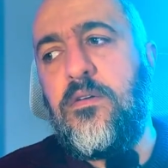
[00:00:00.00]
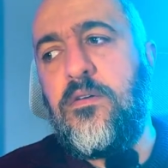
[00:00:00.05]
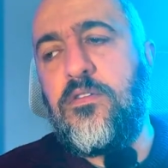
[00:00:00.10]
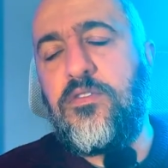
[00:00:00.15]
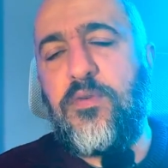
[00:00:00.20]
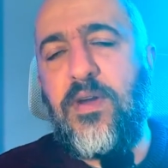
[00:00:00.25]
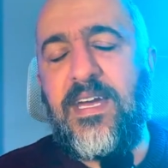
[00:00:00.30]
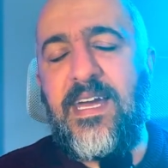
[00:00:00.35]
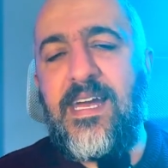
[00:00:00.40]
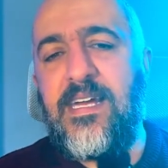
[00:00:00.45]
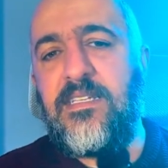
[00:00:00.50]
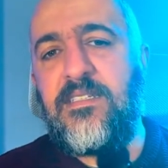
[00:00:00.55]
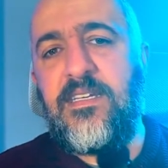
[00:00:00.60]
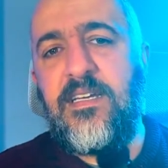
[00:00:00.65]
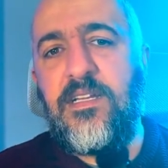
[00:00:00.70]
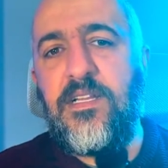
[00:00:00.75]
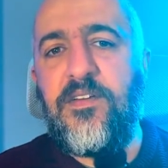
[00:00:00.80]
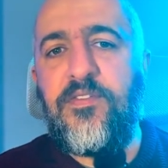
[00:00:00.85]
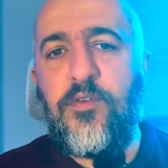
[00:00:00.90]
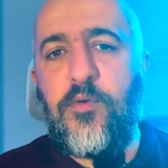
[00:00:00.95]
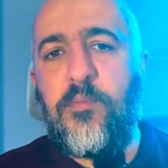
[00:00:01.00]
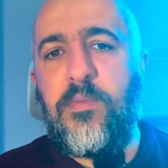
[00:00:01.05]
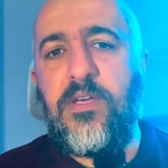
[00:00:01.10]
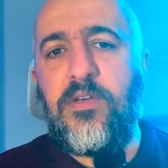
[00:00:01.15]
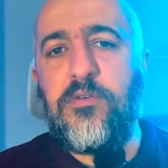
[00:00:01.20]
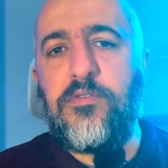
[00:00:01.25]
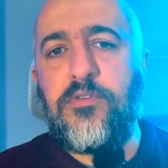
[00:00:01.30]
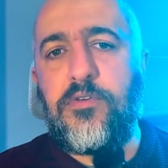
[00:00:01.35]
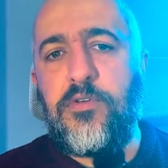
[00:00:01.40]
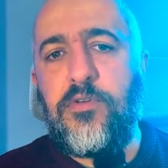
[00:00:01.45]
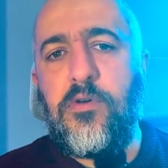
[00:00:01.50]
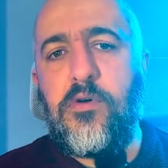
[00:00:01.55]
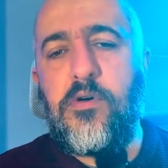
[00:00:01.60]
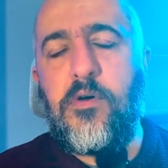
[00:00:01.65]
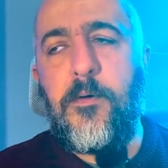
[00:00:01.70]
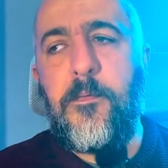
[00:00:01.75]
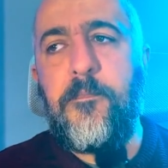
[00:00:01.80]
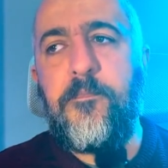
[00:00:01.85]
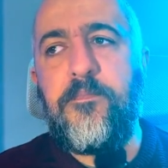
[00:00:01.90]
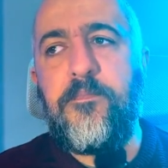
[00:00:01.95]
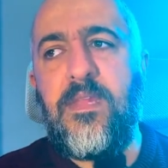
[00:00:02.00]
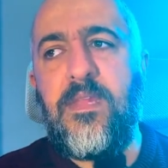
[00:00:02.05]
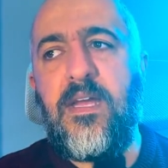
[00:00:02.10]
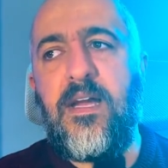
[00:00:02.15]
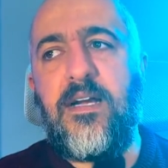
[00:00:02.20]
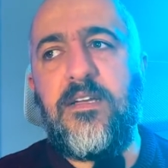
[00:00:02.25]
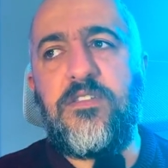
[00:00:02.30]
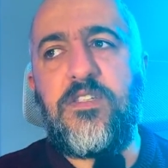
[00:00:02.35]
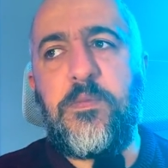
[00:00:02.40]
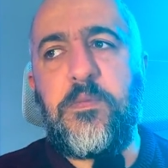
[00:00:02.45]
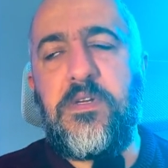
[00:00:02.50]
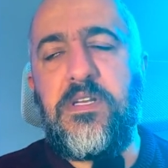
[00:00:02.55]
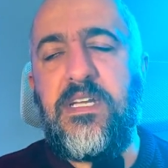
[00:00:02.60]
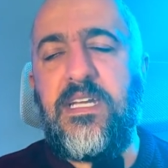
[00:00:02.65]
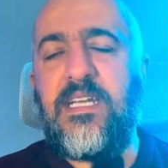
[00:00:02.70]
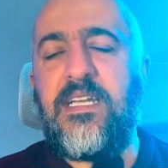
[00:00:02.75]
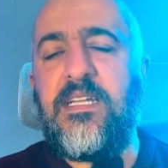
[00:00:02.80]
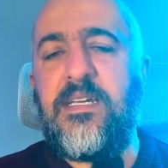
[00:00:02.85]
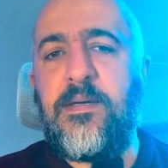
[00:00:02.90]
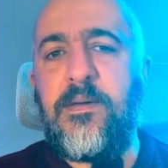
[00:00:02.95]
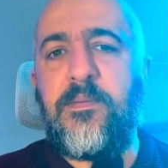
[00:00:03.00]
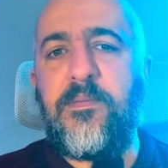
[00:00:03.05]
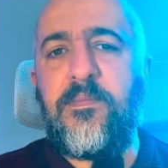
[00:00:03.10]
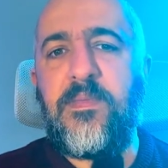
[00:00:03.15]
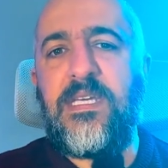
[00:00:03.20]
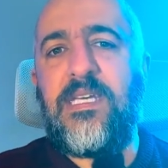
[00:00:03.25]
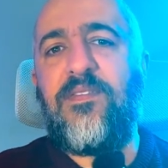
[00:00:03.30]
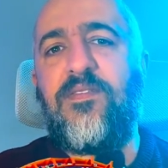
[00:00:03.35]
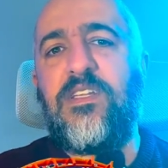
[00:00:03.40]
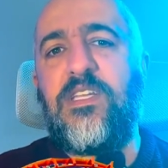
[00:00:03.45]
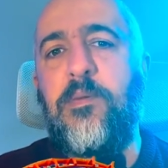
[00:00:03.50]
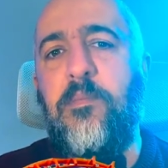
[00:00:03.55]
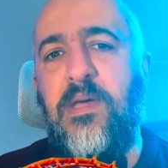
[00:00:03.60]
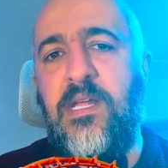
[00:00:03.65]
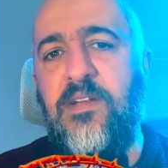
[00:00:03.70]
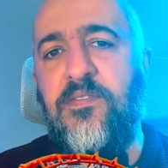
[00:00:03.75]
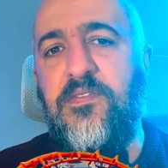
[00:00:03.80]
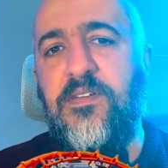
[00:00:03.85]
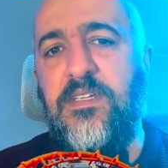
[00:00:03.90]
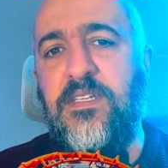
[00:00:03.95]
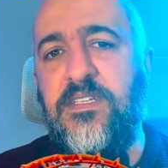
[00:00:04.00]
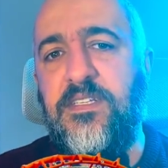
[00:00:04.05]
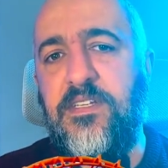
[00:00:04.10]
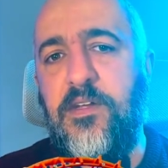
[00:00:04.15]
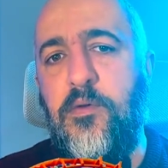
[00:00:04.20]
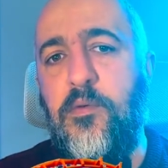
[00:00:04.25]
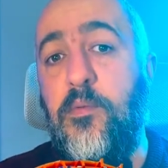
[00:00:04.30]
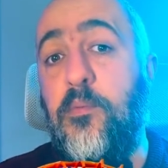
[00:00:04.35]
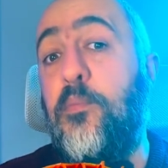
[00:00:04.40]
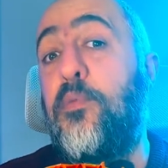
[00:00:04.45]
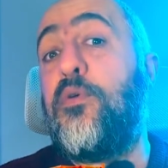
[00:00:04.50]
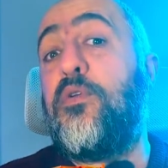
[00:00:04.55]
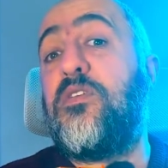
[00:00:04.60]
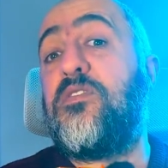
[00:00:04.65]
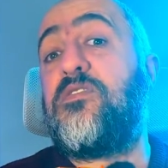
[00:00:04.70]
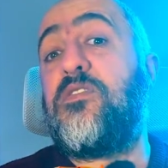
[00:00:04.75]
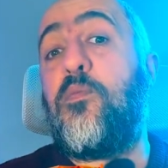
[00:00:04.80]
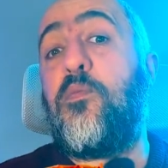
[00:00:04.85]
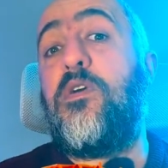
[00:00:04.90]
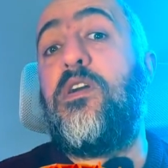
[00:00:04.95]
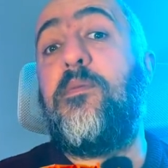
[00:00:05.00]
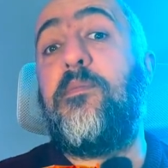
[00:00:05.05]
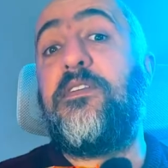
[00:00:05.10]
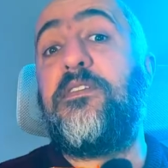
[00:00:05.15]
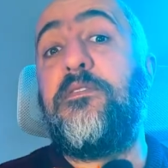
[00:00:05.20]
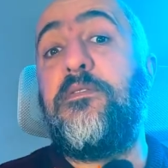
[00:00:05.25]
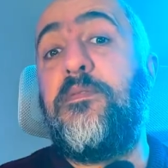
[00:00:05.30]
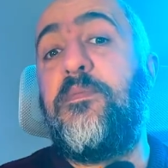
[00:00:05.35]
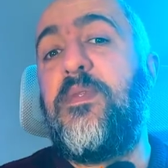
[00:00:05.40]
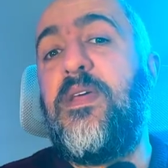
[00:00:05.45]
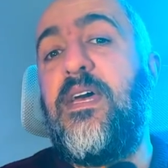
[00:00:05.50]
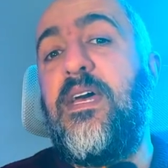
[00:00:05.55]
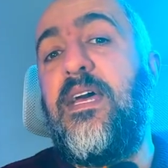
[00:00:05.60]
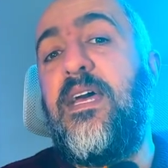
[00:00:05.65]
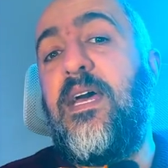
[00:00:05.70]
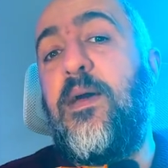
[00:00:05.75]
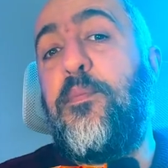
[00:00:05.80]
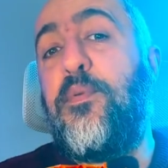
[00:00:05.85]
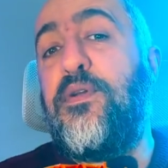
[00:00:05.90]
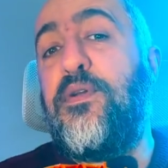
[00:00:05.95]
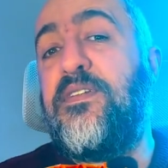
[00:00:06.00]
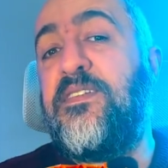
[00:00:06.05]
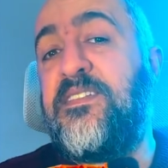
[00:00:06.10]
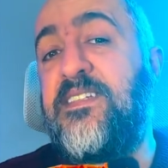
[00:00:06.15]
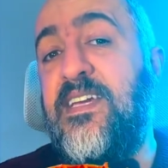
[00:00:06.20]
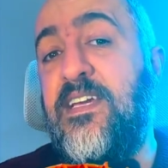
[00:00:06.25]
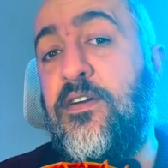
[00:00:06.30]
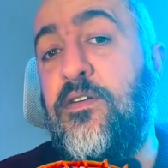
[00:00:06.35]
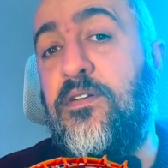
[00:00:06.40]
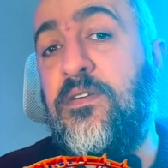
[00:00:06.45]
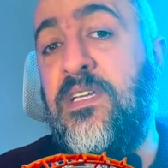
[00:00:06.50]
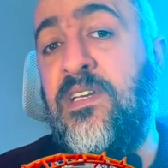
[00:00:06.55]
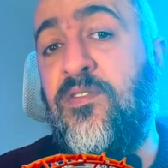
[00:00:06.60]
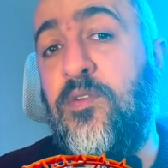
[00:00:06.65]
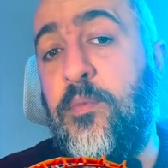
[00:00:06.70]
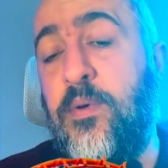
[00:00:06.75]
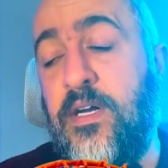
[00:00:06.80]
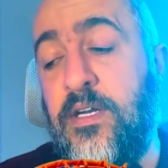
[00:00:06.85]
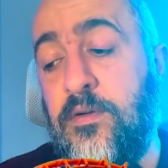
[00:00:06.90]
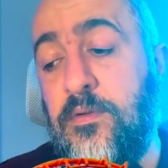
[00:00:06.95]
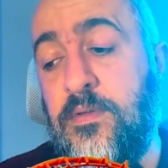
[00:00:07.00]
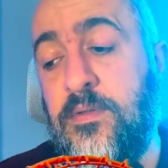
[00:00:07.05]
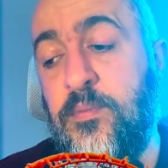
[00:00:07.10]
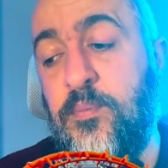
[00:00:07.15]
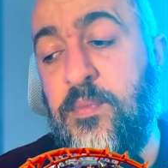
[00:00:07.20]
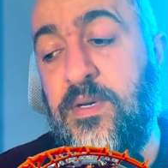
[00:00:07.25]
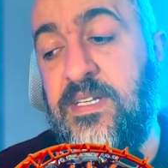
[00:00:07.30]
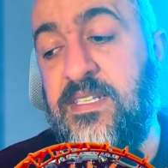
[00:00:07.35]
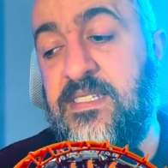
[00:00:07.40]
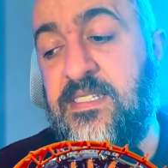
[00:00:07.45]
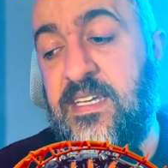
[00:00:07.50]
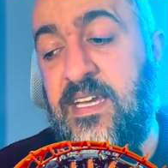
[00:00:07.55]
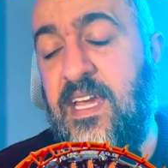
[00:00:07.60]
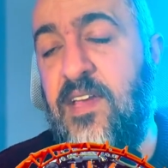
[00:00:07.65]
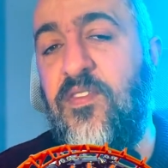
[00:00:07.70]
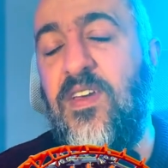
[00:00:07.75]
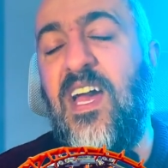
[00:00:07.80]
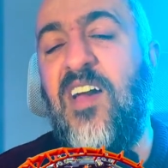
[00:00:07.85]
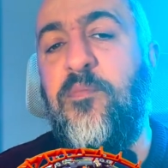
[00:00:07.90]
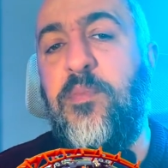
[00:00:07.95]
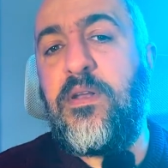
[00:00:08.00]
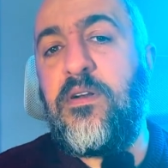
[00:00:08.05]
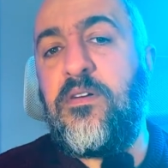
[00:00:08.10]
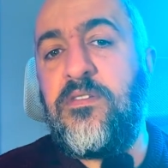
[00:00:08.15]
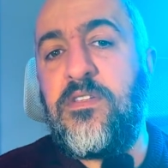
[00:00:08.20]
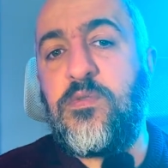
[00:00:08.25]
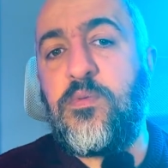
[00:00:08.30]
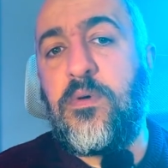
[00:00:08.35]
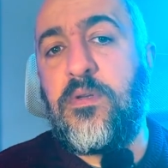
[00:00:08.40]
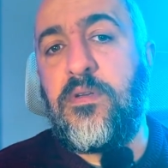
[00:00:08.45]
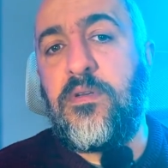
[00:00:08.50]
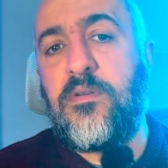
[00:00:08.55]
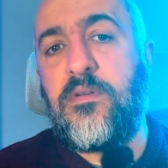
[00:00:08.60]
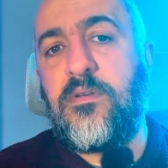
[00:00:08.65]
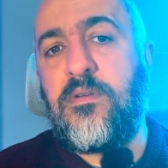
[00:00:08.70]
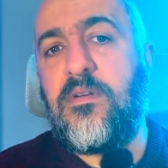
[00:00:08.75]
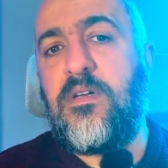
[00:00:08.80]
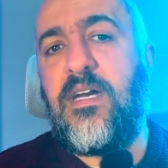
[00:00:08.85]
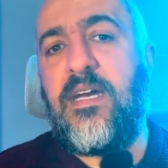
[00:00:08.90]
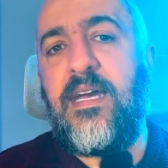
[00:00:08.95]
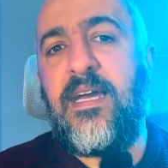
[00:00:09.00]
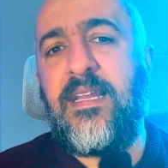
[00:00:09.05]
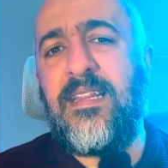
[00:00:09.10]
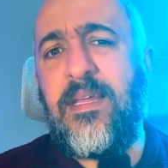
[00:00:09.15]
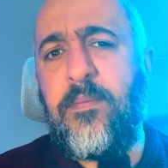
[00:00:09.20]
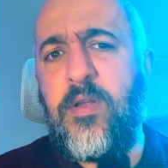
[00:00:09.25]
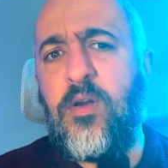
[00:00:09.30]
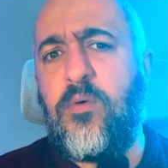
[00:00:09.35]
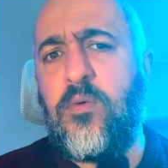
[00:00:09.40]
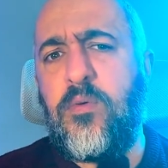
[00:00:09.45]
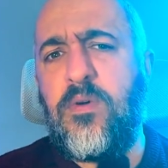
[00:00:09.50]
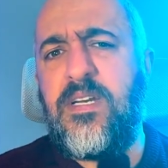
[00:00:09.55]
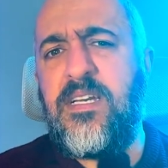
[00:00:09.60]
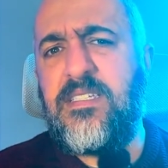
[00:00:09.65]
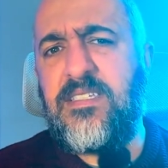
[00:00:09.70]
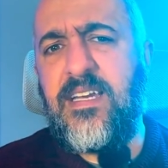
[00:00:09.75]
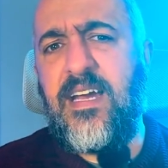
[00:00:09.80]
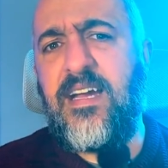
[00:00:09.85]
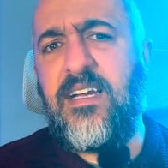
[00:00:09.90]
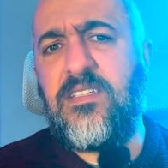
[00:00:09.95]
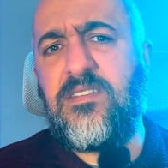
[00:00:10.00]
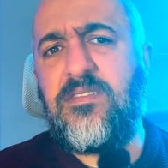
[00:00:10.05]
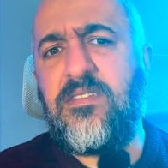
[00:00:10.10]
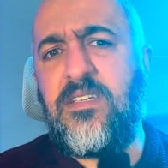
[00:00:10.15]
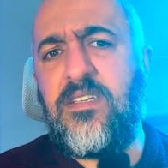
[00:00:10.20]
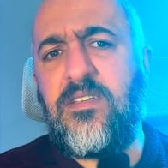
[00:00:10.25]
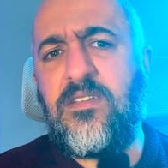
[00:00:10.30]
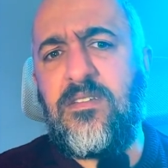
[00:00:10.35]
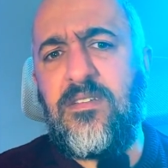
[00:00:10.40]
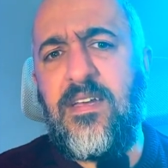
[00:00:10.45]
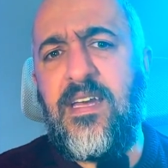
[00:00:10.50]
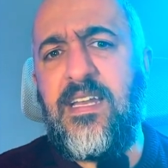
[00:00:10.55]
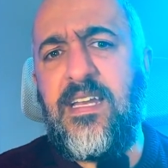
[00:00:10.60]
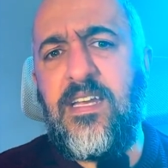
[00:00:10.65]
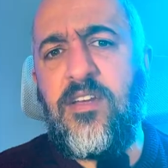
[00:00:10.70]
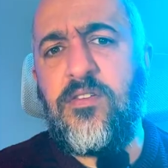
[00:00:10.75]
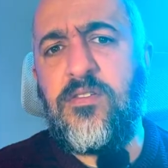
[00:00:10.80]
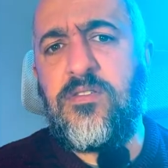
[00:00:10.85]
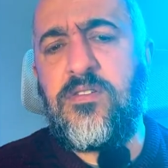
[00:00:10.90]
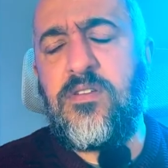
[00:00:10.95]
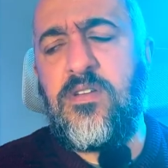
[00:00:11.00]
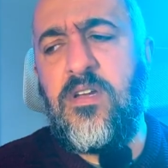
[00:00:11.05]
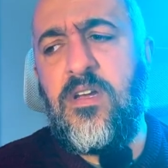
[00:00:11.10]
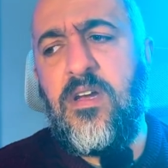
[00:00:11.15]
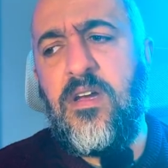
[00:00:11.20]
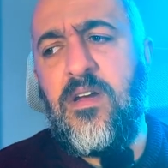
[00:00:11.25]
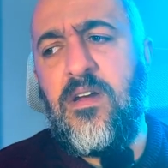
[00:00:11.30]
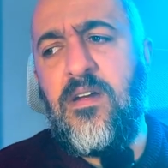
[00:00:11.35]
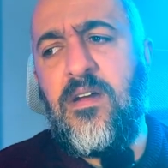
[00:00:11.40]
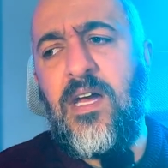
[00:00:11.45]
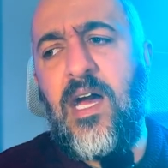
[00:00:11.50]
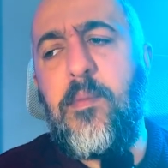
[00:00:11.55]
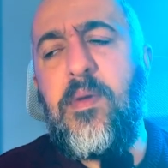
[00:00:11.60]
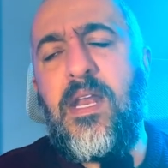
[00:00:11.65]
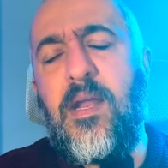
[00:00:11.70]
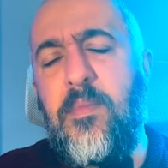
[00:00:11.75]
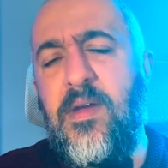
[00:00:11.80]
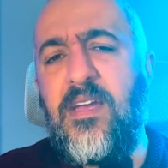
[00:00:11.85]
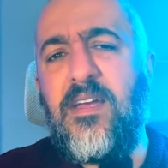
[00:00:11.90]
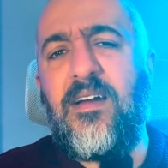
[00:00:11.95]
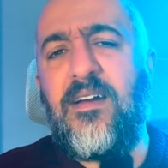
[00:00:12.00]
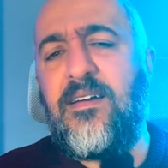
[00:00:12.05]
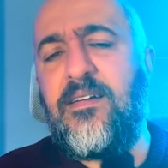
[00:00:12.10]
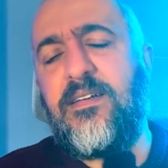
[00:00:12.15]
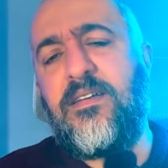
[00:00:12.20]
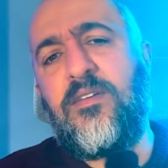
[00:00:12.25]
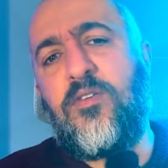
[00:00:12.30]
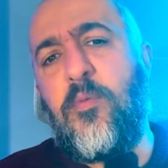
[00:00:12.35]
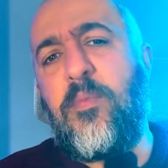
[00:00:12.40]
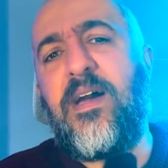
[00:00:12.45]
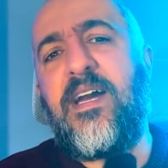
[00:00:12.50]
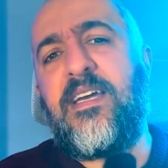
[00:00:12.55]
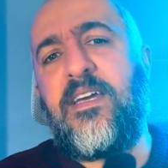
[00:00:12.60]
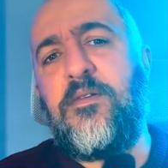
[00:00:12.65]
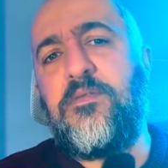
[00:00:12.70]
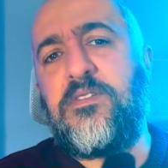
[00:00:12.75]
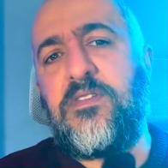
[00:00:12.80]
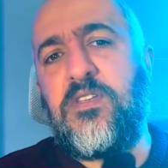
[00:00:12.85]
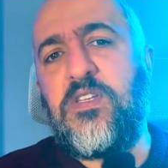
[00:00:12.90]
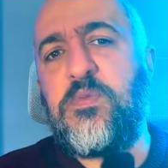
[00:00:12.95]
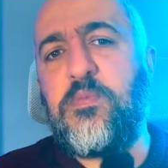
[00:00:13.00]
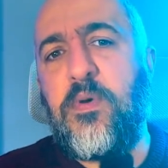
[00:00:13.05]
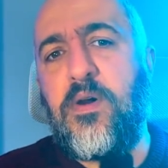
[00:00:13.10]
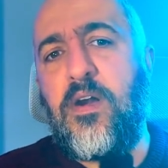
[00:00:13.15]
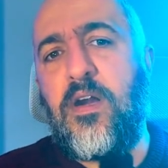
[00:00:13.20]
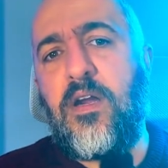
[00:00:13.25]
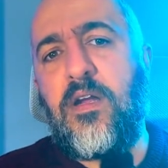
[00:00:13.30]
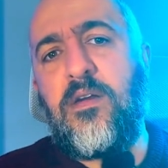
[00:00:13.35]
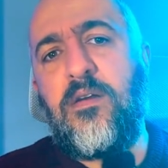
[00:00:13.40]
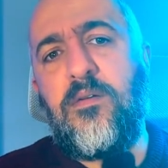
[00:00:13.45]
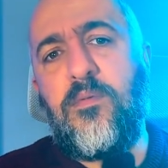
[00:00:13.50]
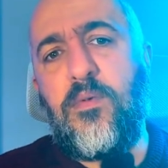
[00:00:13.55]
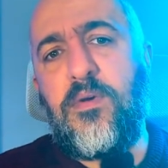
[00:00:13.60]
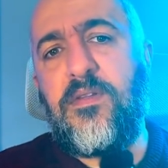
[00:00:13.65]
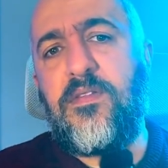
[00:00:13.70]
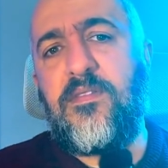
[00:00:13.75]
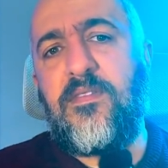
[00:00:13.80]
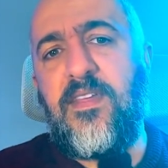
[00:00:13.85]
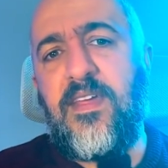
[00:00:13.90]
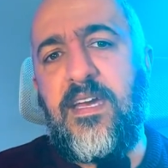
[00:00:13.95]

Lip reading: So I can't tell if it would be good or not, and so I'm going to kind of give it the benefit of the doubt and put it somewhere in the middle and put it in the take it or leave it pile. But if you have been on this one, let me know. Is it actually any good? I mean, I might go back out to this park with